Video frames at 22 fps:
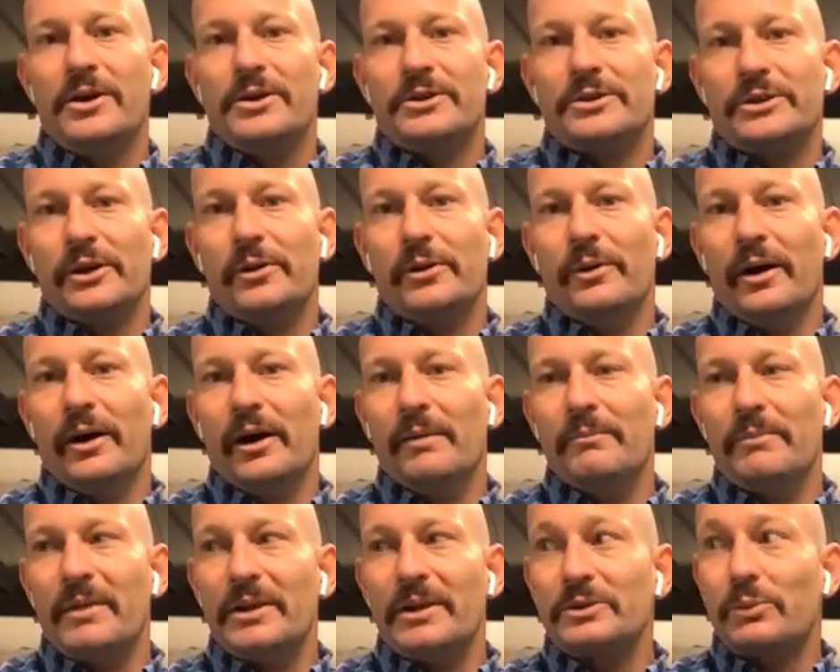
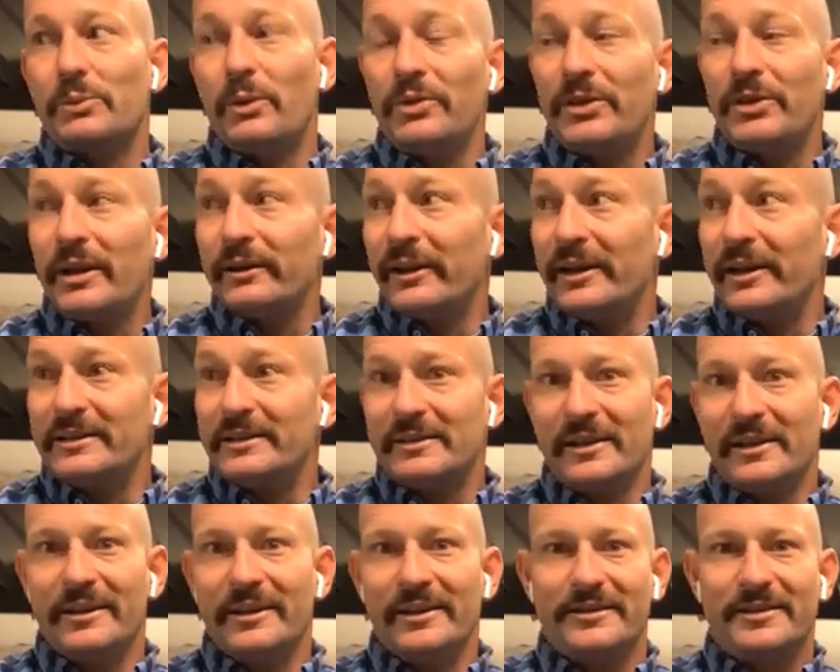So that's one thing I'd like
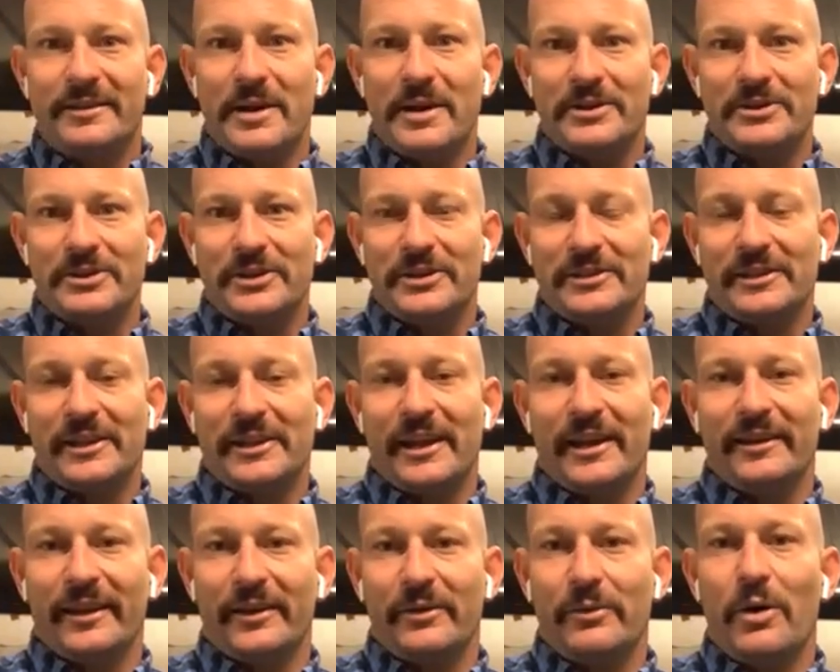to mention is,
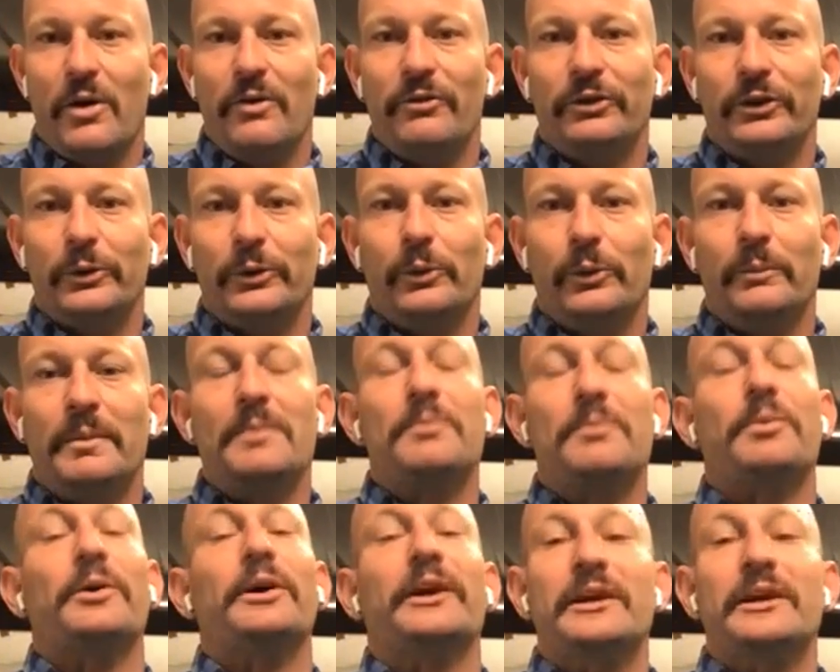again, like hopefully we'll be
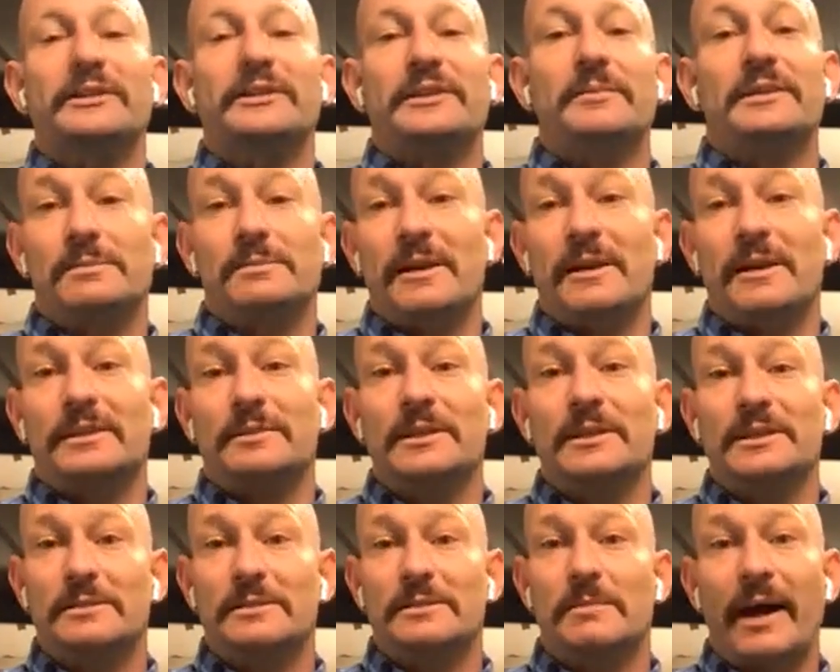bringing some of these
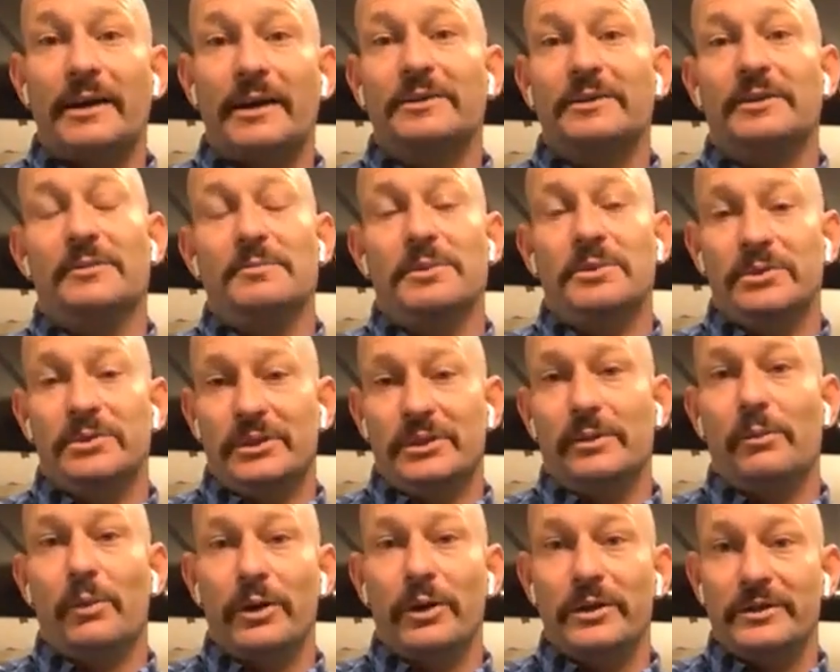specimens back into the
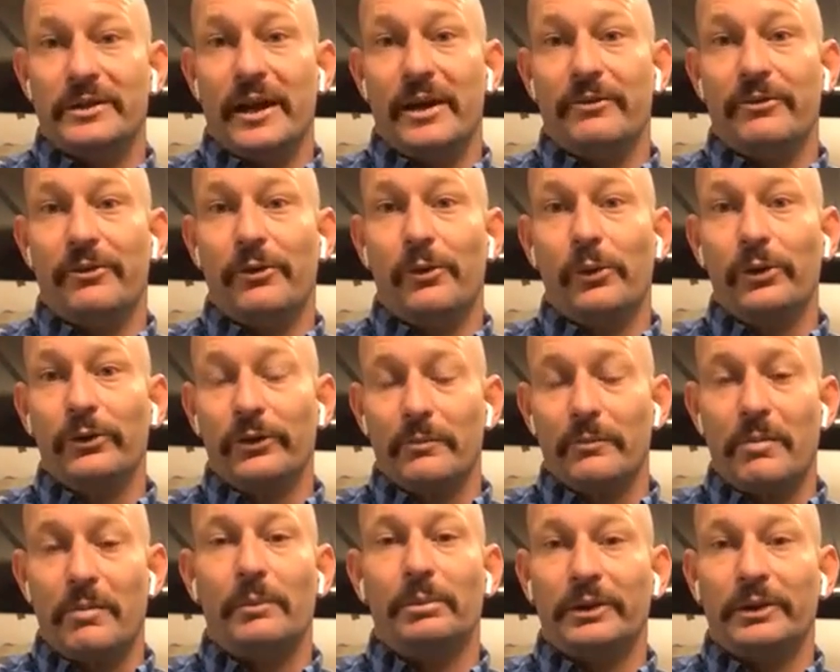museum one day for
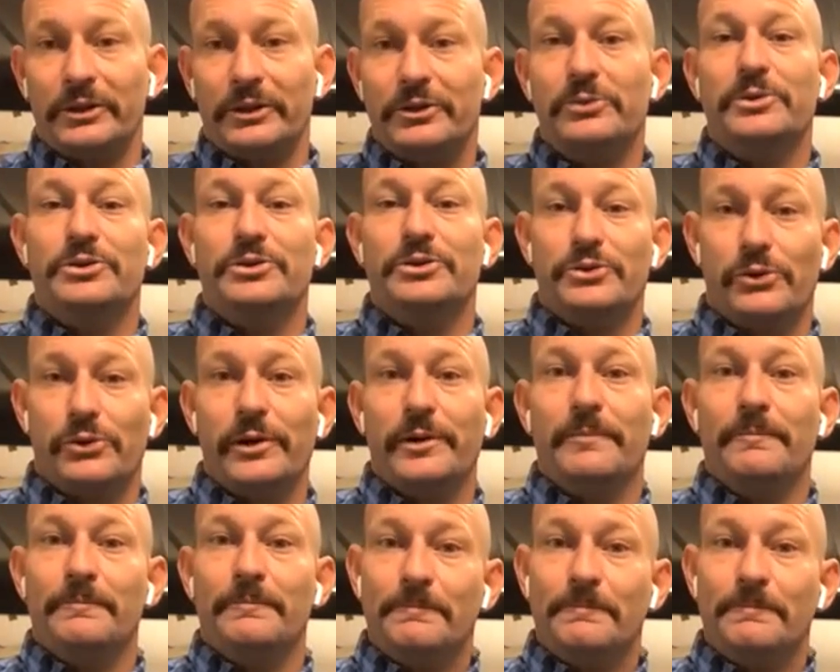the public to enjoy.